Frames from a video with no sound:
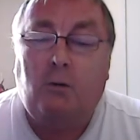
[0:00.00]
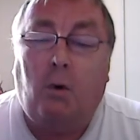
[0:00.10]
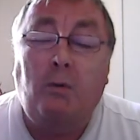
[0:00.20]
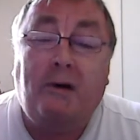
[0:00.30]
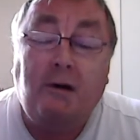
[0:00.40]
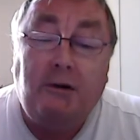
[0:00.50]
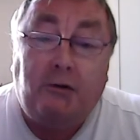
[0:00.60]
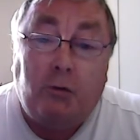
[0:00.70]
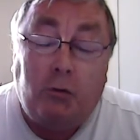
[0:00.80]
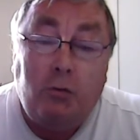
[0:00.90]
What we're going to
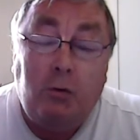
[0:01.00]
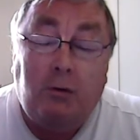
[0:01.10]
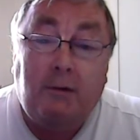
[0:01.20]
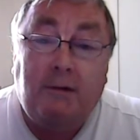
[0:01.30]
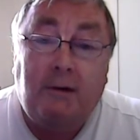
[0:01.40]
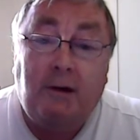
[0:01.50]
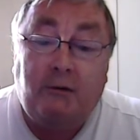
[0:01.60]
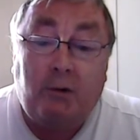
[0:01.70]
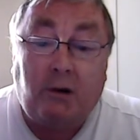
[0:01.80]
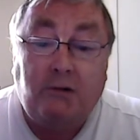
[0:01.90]
do
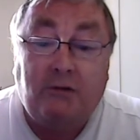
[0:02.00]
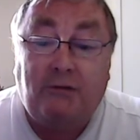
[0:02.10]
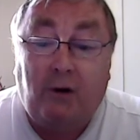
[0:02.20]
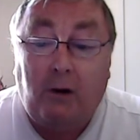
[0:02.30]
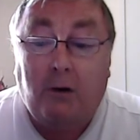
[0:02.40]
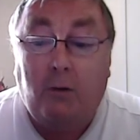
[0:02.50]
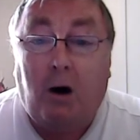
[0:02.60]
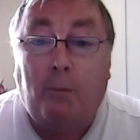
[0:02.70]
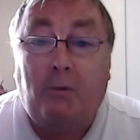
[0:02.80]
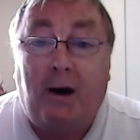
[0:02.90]
is we're going to follow
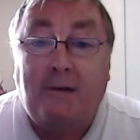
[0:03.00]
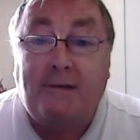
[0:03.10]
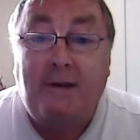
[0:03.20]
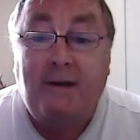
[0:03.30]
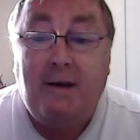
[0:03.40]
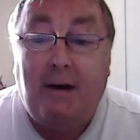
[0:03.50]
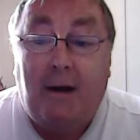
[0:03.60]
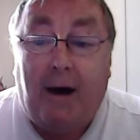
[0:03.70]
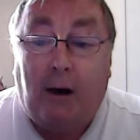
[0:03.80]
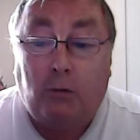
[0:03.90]
our breath in and
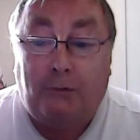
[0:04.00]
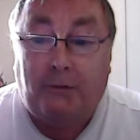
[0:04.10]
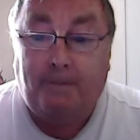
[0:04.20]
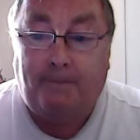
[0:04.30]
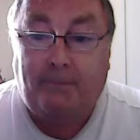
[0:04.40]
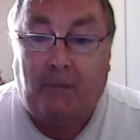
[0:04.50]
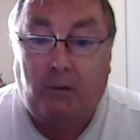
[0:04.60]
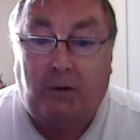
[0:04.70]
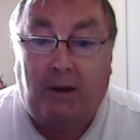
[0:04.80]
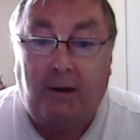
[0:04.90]
out.
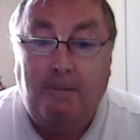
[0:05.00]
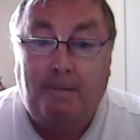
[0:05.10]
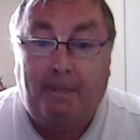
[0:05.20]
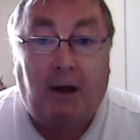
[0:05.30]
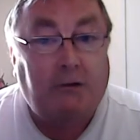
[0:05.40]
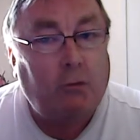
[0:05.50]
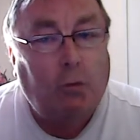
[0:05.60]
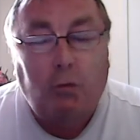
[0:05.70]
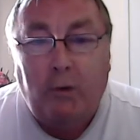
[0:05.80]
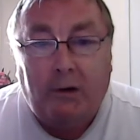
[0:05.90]
Okay? That's
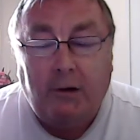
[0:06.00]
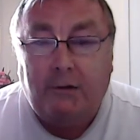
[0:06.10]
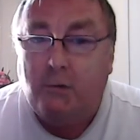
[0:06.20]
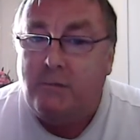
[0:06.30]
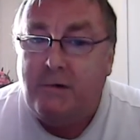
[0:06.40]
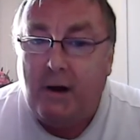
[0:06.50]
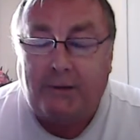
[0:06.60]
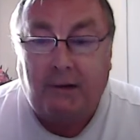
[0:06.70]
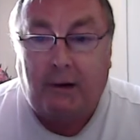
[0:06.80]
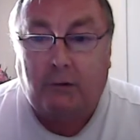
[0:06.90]
all we're going to do,
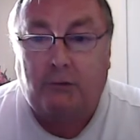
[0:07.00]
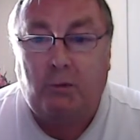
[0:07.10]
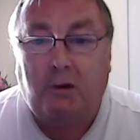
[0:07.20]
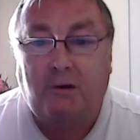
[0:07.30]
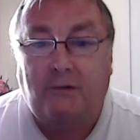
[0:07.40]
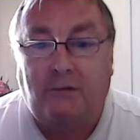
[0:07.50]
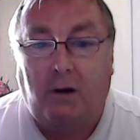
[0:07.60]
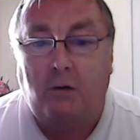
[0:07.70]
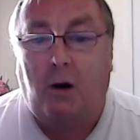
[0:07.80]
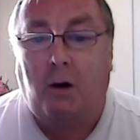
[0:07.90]
nothing else. We're going to
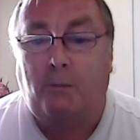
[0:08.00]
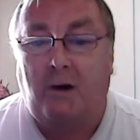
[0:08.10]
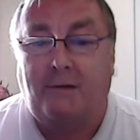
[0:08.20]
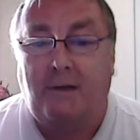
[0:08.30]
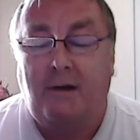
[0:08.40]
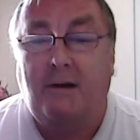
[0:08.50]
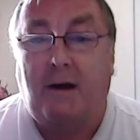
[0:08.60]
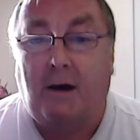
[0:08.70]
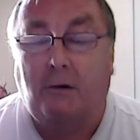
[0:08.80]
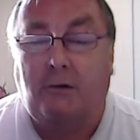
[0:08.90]
follow our breath in and
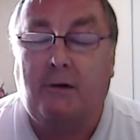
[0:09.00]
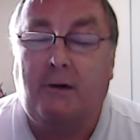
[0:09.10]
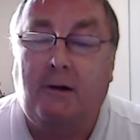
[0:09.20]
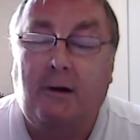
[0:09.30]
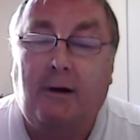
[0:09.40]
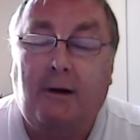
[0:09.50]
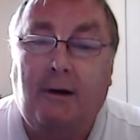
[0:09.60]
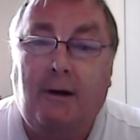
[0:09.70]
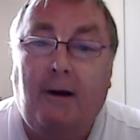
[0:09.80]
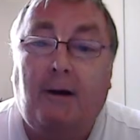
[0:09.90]
out.
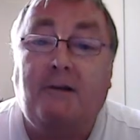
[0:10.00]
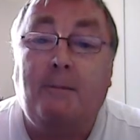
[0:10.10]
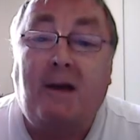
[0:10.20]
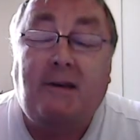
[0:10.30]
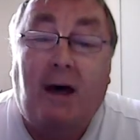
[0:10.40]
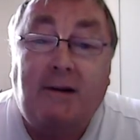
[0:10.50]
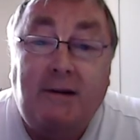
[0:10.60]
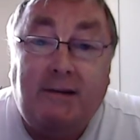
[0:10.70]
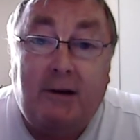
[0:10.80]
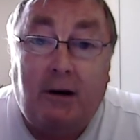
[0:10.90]
And to make that
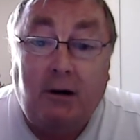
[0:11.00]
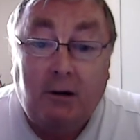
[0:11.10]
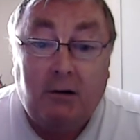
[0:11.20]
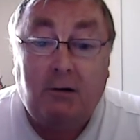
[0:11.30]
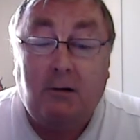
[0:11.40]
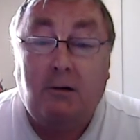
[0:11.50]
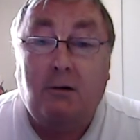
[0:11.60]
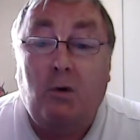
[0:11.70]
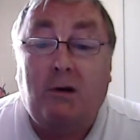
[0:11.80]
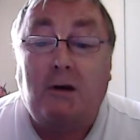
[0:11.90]
easier,
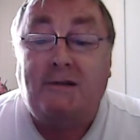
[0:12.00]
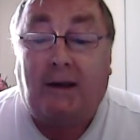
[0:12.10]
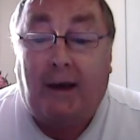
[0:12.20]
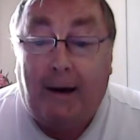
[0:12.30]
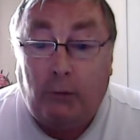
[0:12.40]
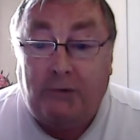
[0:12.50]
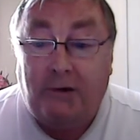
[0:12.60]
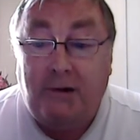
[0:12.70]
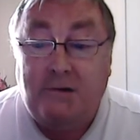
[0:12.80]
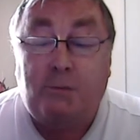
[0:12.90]
we're going to count
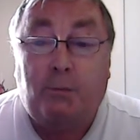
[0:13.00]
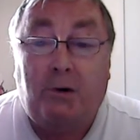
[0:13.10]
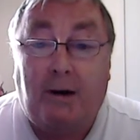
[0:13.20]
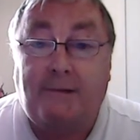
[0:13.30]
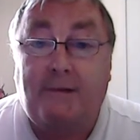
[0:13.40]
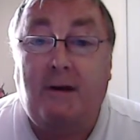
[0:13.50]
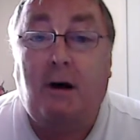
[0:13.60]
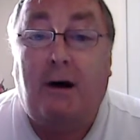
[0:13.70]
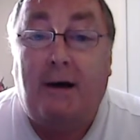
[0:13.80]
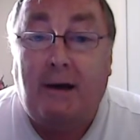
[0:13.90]
each breath in
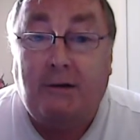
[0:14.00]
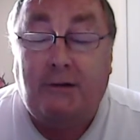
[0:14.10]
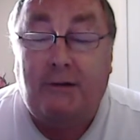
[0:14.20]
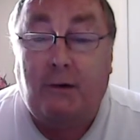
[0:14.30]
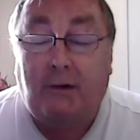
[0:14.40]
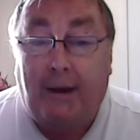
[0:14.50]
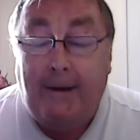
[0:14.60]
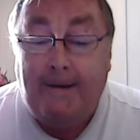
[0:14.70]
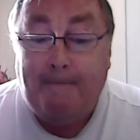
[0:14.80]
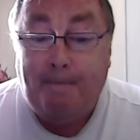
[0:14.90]
our heads, okay?